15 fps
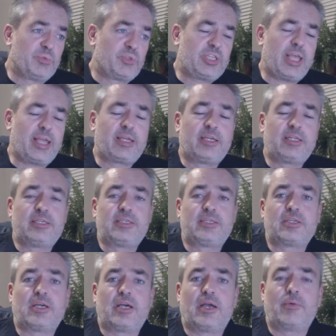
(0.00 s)

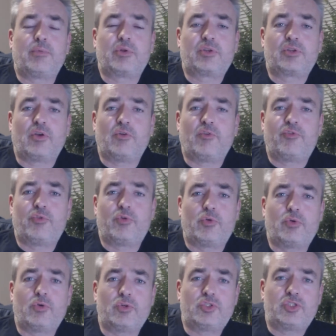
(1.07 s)
Second, I would go
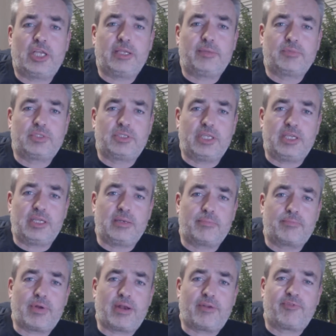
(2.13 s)
for James Dean
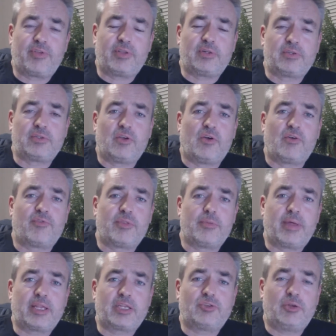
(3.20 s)
Bradfield of the
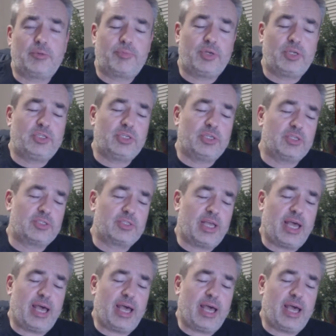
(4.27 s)
Manic Street Preachers.